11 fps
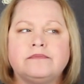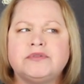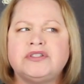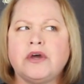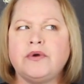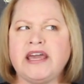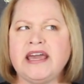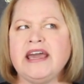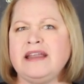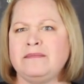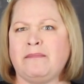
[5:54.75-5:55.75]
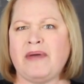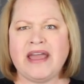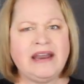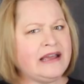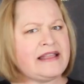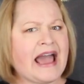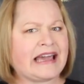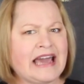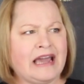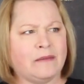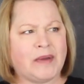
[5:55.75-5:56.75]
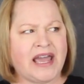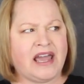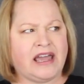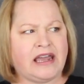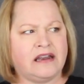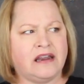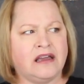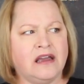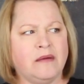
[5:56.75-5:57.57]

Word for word: So he had been in that campaign,